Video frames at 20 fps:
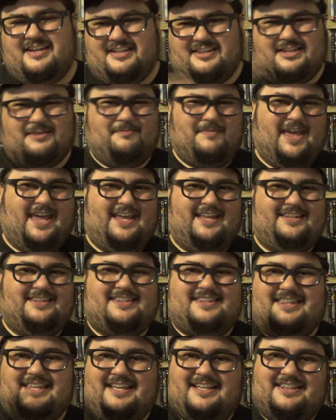The main
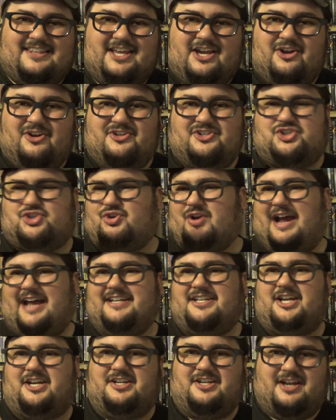thing there is
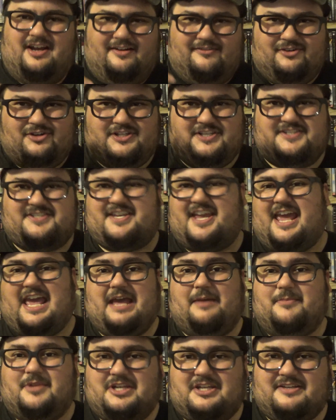trying to uncover this
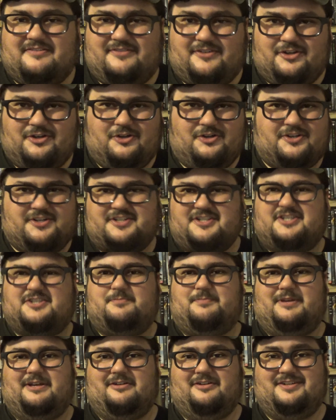Amityville
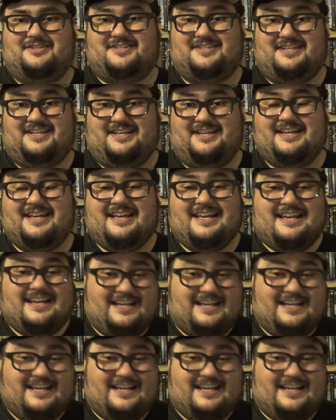conspiracy,